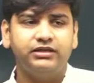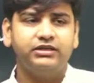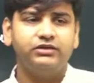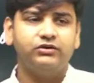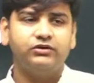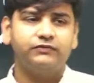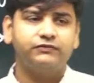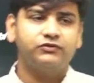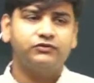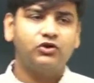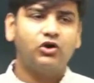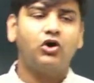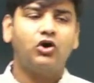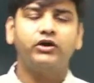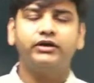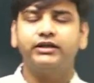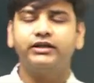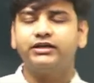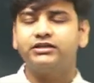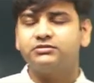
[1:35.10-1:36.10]
of thought,
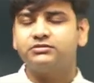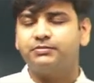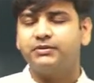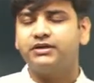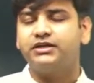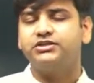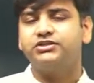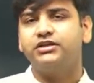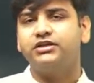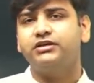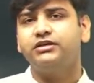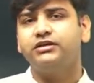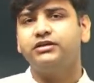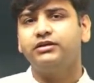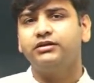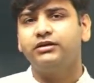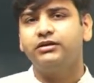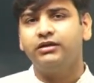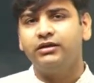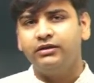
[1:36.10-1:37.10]
expression,
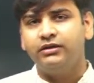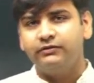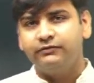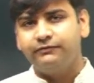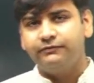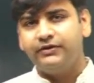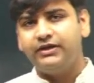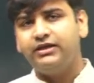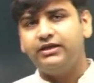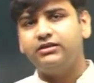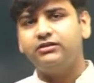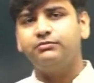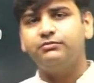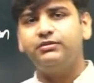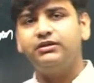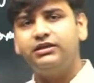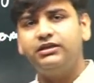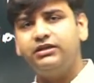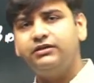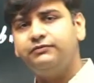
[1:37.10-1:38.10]
faith,
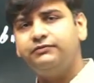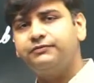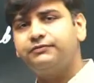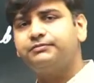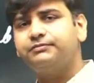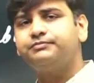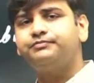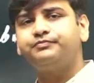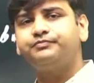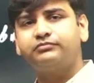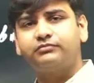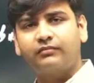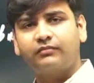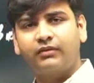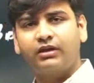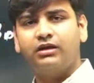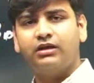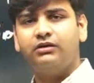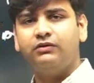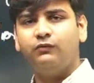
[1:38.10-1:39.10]
belief,
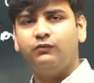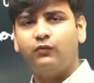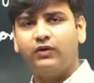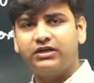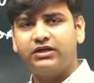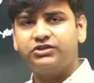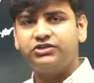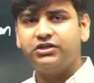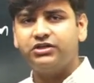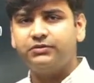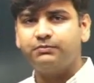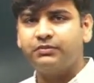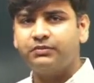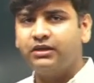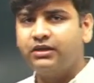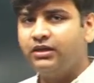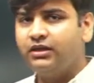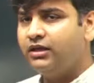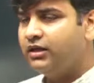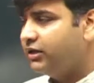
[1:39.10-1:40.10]
worship
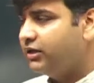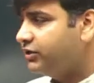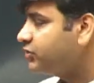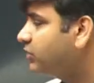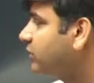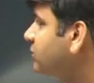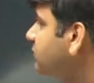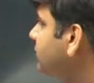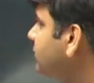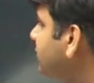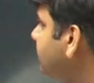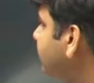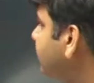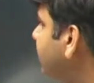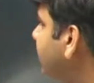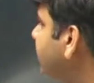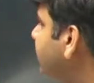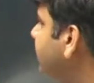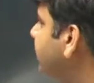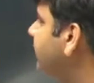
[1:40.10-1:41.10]
is also
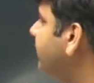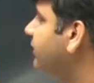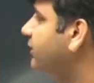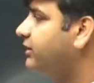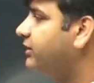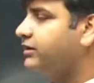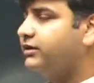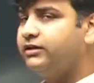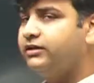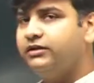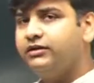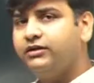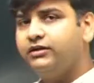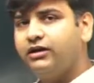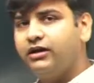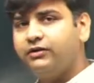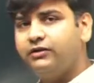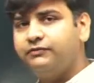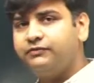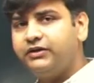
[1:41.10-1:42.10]
reflected in
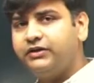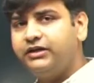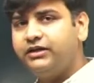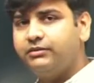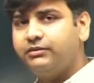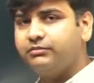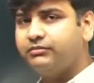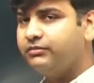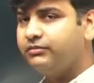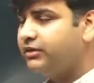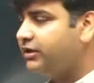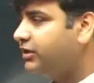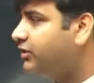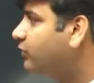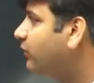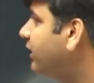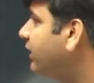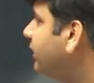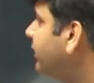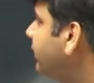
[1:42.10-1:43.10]
freedom.
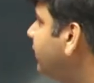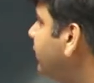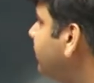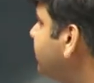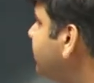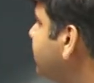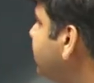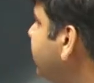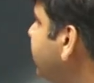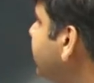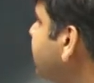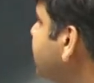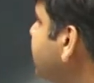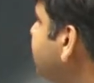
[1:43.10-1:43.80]
Equality of status and